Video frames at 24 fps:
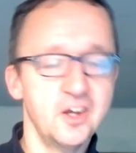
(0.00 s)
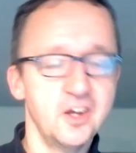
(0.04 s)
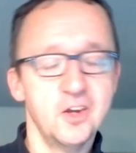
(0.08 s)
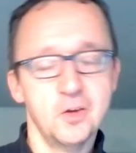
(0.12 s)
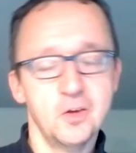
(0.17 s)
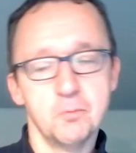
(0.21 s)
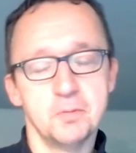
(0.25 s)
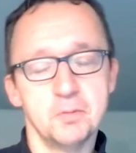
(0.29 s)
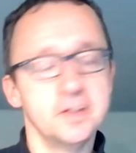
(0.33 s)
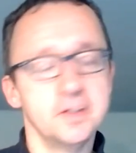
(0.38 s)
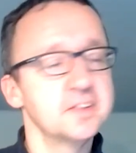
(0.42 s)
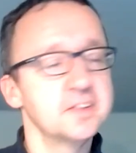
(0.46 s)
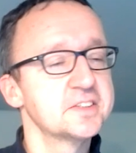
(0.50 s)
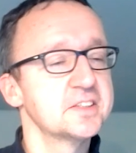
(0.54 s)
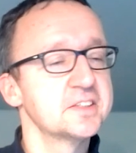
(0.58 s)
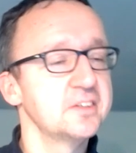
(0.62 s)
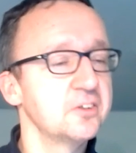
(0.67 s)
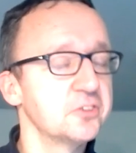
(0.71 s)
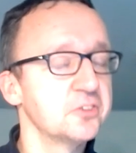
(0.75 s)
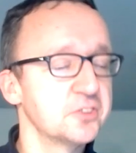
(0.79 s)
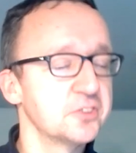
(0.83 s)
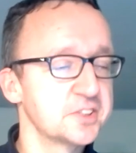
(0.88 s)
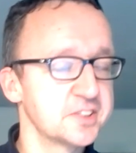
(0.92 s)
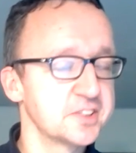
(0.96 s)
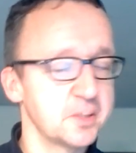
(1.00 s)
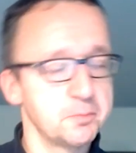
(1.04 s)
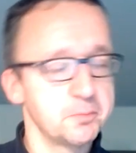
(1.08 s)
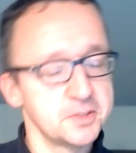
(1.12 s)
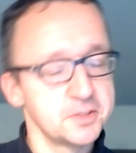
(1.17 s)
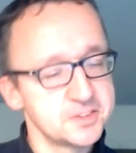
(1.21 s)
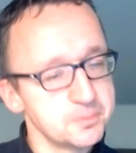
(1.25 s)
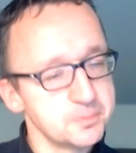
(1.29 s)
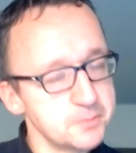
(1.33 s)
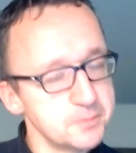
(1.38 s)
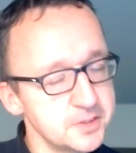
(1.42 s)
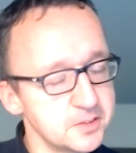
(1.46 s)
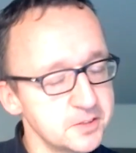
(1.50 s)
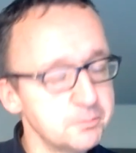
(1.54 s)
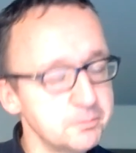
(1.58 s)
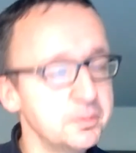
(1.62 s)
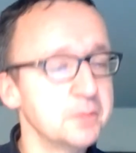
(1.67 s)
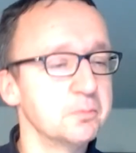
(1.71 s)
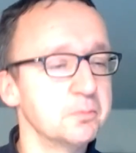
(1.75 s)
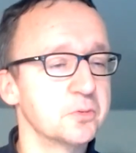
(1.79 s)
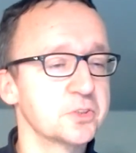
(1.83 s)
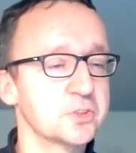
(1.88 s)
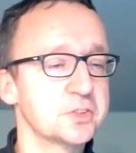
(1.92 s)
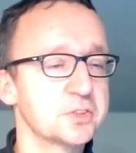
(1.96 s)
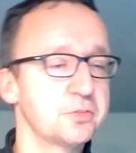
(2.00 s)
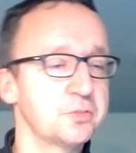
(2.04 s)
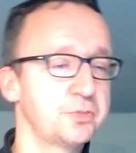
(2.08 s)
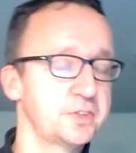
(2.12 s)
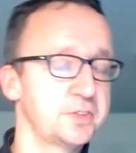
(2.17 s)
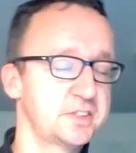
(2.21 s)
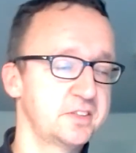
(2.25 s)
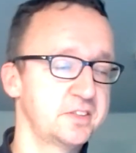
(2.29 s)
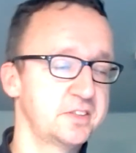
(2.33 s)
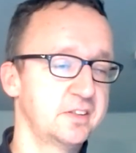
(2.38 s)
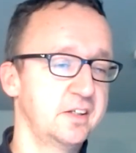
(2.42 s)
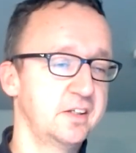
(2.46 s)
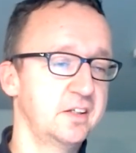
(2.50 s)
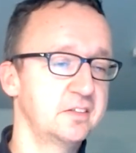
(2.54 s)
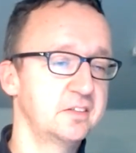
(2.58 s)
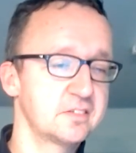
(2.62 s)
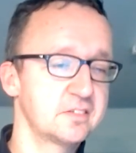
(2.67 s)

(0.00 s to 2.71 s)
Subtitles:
But that's another step. It's a bit more sophisticated.